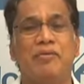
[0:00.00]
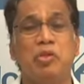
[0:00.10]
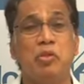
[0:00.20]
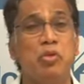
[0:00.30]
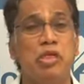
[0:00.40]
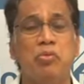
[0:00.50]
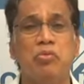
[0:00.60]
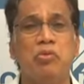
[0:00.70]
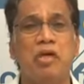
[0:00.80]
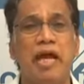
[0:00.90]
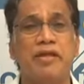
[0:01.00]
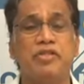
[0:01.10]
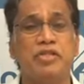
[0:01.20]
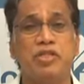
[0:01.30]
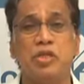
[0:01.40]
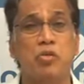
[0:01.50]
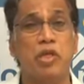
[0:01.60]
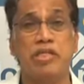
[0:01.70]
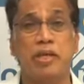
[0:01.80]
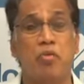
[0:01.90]
We don't give anesthesia to
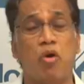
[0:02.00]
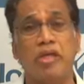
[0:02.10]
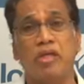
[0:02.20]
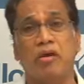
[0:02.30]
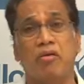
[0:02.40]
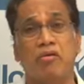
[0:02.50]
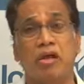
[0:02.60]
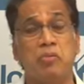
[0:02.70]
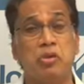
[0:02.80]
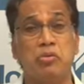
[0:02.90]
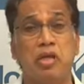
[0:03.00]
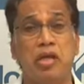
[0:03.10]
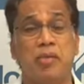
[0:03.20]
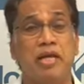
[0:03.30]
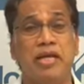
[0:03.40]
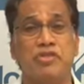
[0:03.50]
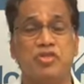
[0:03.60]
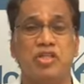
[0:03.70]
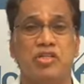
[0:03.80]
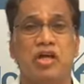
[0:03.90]
entire body or epidural or big
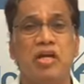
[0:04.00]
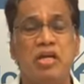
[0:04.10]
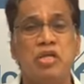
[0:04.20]
anesthesia.